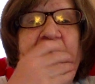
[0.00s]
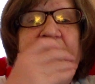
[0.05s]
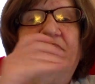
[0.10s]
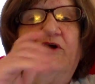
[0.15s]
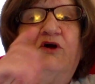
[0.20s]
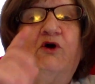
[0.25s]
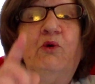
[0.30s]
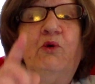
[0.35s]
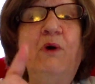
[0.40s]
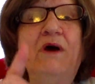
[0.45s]
The
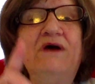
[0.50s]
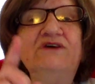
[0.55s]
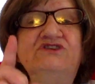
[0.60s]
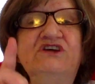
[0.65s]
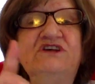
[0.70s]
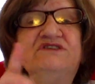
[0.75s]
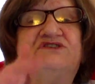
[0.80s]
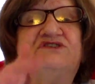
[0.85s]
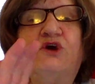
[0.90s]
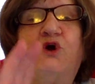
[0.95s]

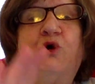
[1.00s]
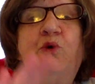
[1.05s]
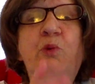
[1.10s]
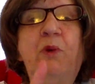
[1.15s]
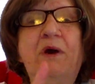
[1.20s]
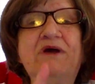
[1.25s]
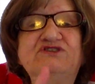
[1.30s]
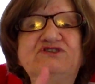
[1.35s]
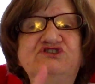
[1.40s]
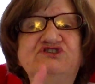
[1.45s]
question, it's a
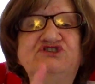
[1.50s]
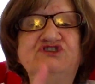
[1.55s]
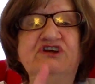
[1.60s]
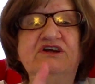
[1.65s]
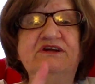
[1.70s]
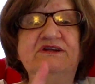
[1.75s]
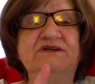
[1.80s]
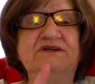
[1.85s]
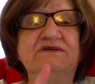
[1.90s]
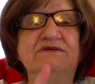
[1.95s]

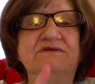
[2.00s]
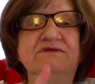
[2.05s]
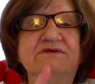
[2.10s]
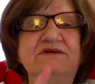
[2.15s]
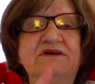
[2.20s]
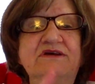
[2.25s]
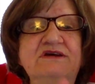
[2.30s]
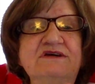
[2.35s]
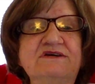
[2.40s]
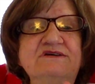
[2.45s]
question.
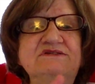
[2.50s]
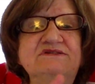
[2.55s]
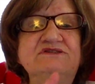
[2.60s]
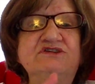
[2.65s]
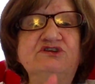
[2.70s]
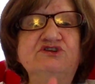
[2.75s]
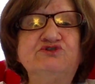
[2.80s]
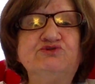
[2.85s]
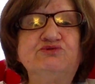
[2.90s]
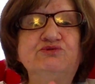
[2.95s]
Is
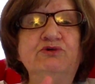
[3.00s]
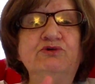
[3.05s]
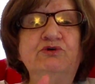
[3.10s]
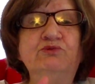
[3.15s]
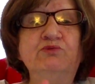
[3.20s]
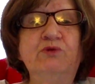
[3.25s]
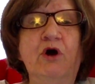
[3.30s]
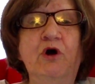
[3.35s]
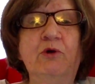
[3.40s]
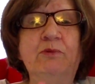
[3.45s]
the true
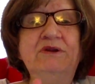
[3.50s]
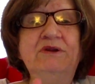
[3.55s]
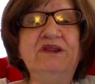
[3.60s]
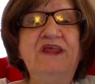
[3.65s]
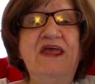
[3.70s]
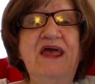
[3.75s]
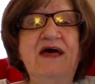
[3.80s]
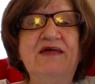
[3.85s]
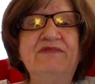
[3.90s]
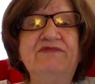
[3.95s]
Roman
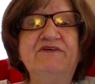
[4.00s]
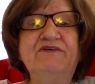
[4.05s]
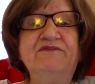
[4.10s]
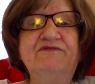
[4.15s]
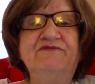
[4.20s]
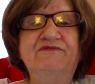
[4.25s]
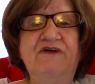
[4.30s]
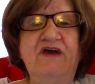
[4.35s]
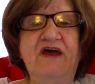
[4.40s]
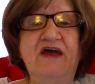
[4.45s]
Catholic
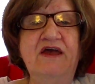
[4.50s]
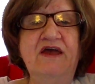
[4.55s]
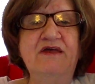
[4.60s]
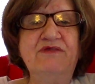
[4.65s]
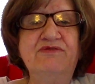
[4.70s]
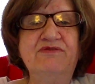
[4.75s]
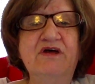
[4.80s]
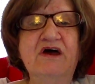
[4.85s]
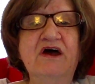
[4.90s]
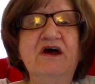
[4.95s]

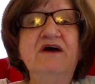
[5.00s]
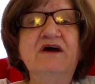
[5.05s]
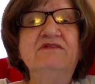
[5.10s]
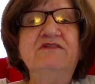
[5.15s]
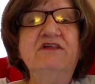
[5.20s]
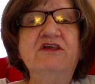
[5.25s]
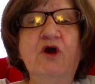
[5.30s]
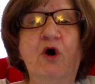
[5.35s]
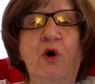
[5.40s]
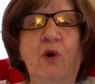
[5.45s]
faith
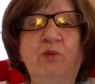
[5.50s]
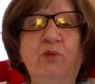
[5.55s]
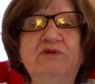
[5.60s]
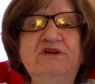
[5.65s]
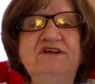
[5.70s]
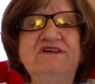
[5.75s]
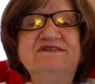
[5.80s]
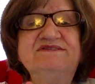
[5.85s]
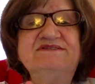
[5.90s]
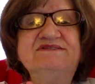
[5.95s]
the
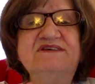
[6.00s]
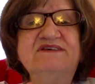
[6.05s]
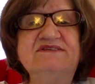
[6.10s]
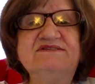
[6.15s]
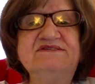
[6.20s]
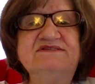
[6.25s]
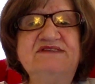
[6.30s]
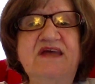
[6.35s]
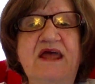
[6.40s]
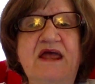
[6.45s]
only
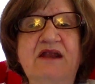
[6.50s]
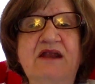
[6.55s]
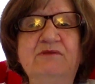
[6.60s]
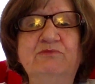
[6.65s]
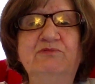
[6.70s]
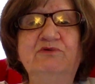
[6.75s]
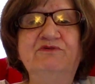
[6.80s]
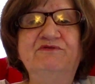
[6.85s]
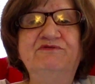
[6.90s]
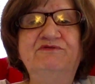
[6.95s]

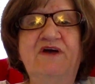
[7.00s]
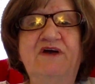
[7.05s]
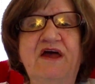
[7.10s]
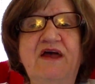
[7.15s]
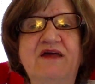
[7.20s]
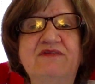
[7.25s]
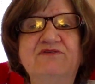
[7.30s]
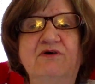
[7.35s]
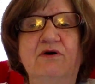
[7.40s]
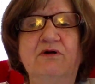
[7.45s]
sustainable
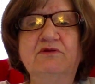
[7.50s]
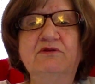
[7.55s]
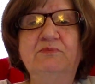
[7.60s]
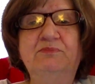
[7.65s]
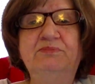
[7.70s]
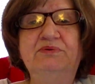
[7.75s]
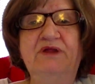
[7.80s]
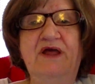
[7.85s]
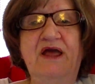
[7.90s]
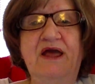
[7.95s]
faith on the
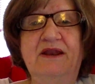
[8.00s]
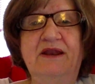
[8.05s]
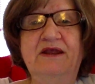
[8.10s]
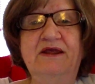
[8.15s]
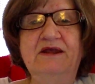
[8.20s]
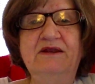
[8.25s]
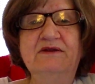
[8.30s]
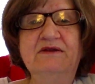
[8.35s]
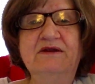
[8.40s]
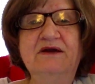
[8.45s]

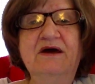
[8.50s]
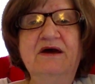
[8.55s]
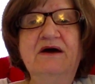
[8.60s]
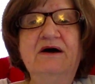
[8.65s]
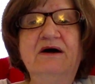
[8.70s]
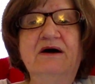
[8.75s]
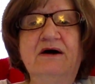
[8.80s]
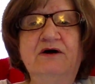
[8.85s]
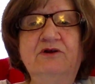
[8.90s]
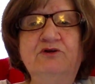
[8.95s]
planet
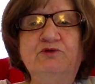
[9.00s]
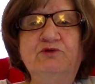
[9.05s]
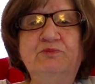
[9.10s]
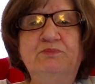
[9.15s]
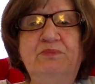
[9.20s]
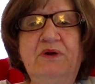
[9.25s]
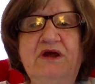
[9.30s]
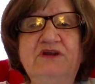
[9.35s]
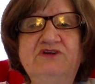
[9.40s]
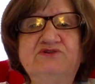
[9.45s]
under
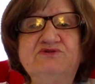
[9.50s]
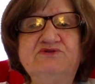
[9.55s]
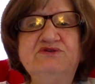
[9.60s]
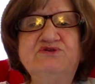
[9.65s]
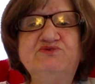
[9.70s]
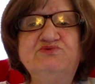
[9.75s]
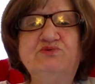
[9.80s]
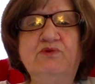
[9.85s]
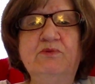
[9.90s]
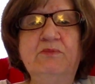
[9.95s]

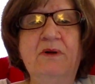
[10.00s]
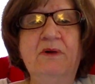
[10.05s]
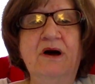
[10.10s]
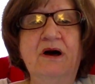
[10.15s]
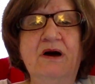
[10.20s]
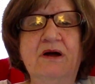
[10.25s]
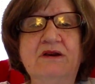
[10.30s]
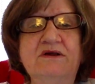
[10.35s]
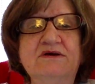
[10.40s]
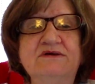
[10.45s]
Petrus
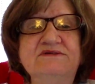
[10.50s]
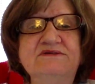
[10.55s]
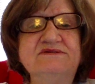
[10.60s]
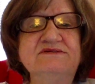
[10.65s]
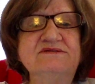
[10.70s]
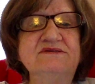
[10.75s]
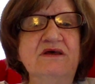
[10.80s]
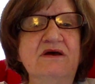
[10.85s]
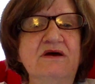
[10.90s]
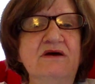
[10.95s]

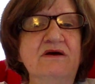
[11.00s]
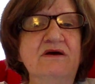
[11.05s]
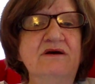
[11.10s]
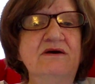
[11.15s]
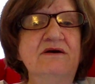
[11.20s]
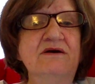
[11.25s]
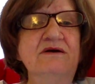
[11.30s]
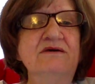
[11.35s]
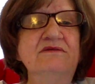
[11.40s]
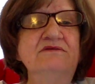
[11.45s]
Romanus,
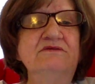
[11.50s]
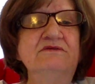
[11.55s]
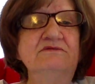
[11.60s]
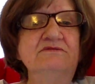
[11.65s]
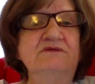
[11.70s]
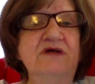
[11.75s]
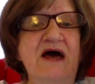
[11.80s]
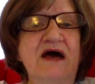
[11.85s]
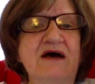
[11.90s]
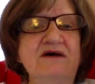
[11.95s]
the
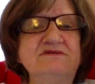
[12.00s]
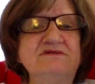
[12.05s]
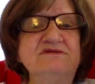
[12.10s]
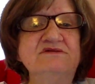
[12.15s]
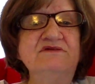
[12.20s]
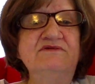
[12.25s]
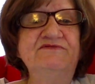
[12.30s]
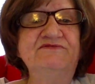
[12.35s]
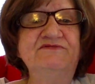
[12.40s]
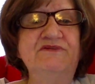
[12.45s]

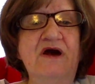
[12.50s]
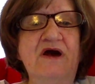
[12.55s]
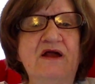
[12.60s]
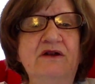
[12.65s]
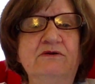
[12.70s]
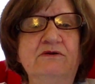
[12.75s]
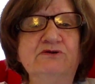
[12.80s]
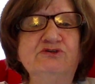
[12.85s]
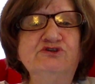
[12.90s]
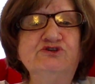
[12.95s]
last and
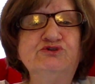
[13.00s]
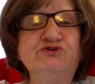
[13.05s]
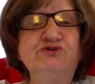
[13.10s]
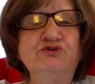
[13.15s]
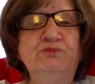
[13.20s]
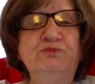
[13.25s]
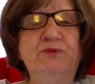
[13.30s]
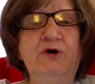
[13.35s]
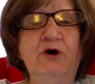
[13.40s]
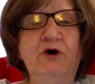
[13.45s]
final
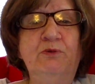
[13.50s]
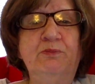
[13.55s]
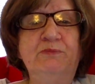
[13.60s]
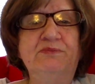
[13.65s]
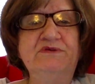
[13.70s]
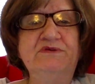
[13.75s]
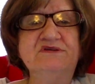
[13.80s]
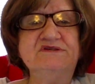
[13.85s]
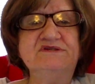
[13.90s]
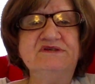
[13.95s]
true
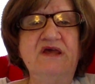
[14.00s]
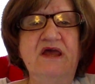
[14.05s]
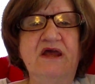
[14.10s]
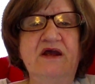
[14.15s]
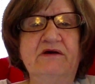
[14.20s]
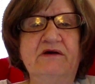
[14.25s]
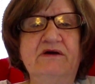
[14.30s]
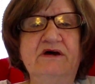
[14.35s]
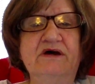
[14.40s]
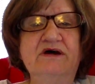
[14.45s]
pope of this
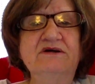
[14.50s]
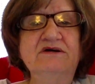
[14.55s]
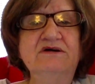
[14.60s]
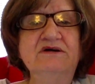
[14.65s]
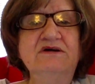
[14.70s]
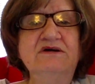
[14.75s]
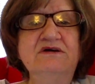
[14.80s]
era,